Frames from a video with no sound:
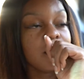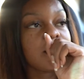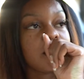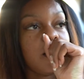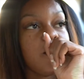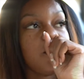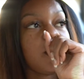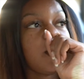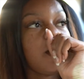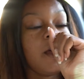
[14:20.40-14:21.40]
So
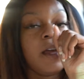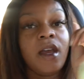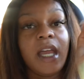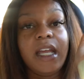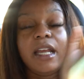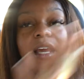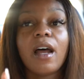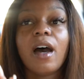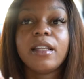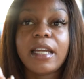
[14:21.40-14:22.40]
he did
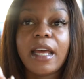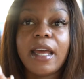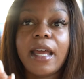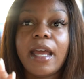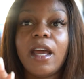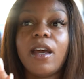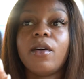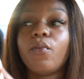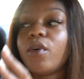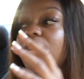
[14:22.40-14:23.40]
all of that,
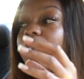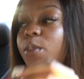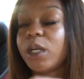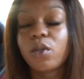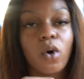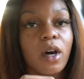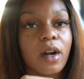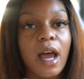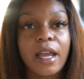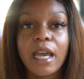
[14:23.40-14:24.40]
and we put the water
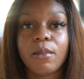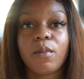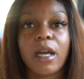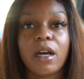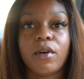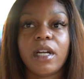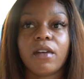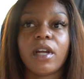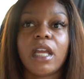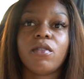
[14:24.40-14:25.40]
in our camelback or
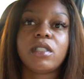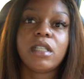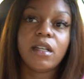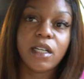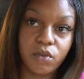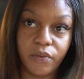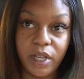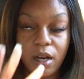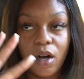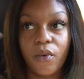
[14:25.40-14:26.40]
whatever, and he was telling us when
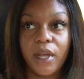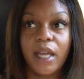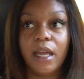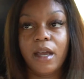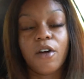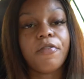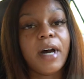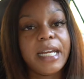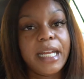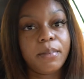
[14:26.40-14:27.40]
we go in, go
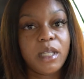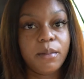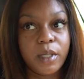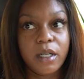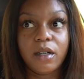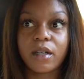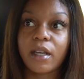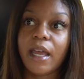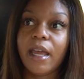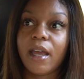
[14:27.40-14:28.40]
find an empty bunk
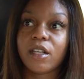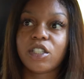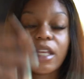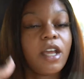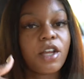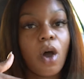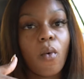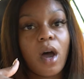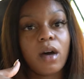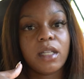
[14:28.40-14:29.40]
and secure your
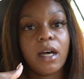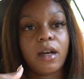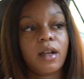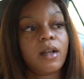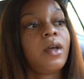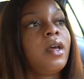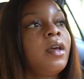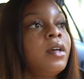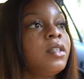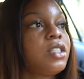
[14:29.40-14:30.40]
wall locker.
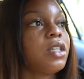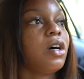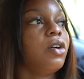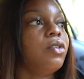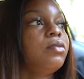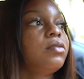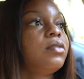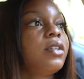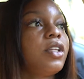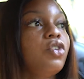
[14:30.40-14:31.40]
So
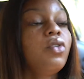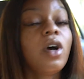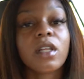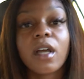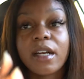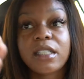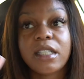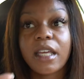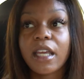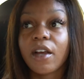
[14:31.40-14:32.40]
you gonna learn to
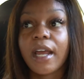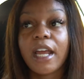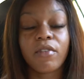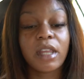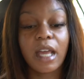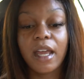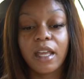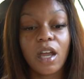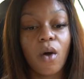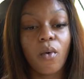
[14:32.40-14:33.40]
secure everything in
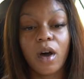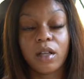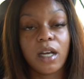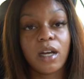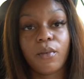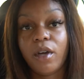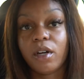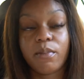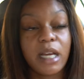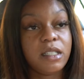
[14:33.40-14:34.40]
your wall locker when we go
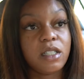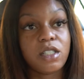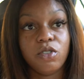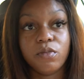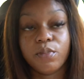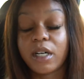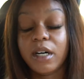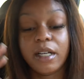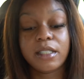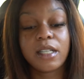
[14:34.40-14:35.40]
to basic two,
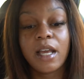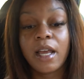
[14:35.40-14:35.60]
because